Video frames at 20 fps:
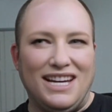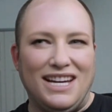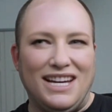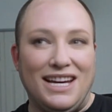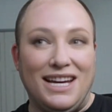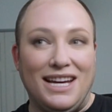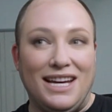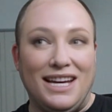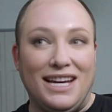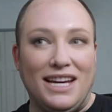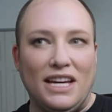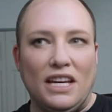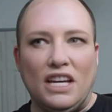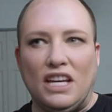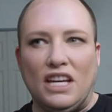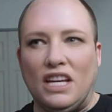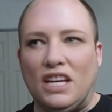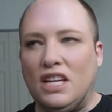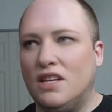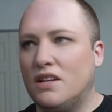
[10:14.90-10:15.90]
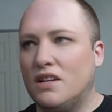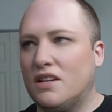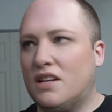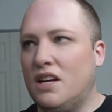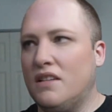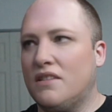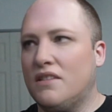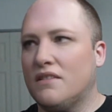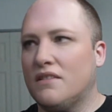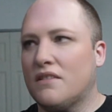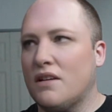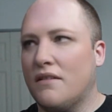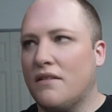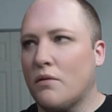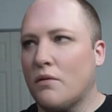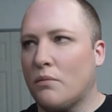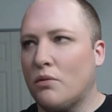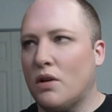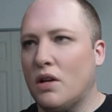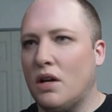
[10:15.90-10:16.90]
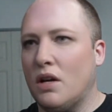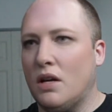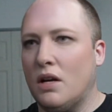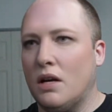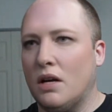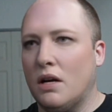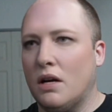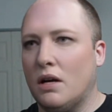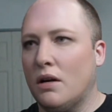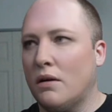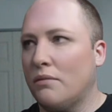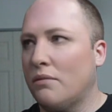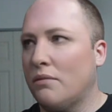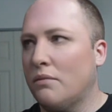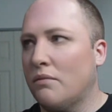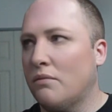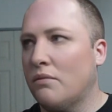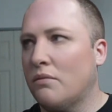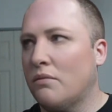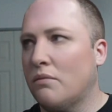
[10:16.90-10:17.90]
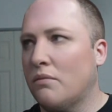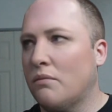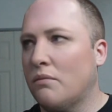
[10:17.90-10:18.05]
The teeth and stuff are pretty good.